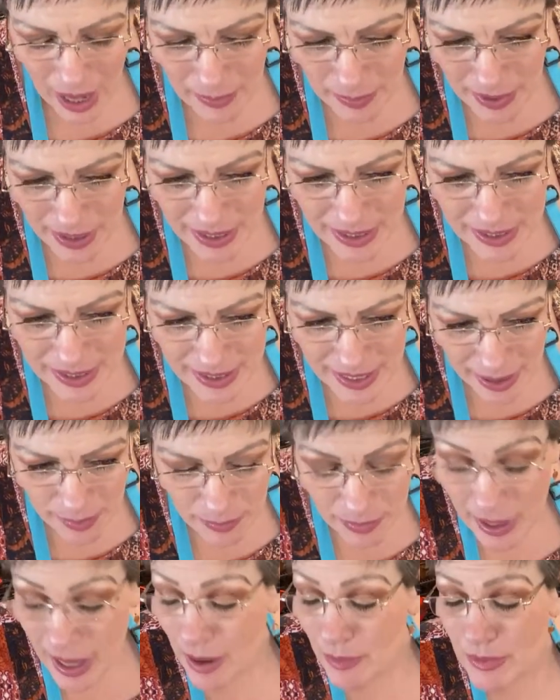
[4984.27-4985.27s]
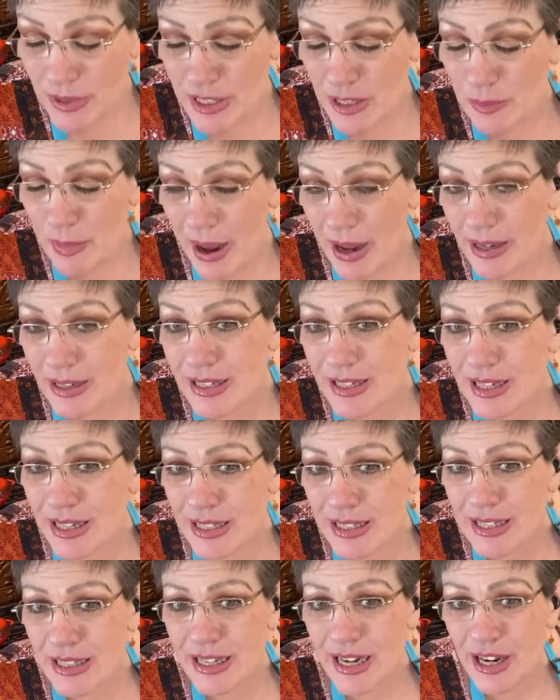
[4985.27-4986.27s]
going to say when I was about
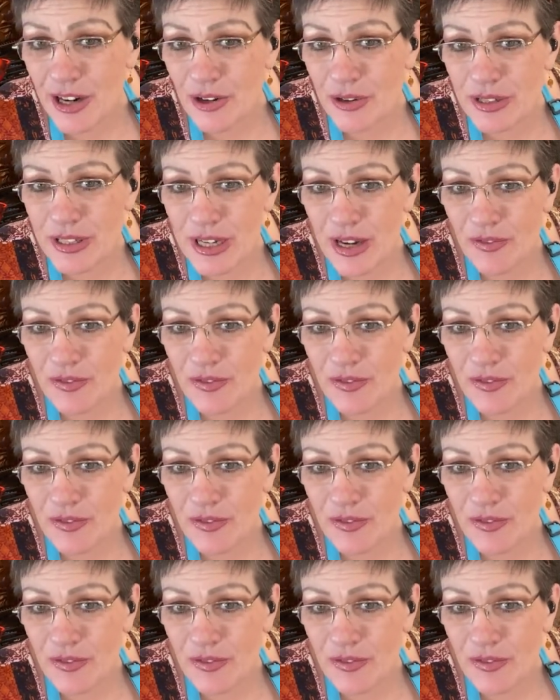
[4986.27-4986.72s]
16 or